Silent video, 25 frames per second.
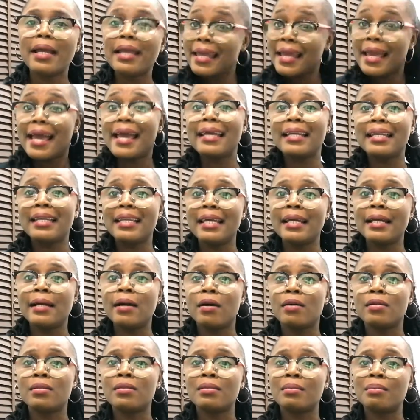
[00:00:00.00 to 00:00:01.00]
here in
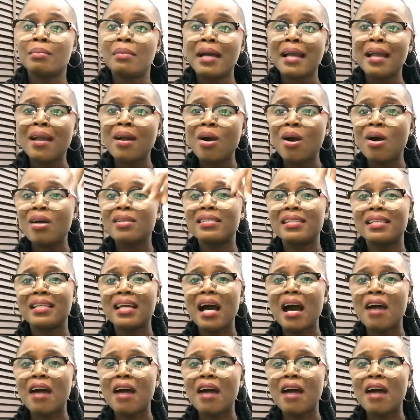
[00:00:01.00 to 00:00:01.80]
Lagos, my cousin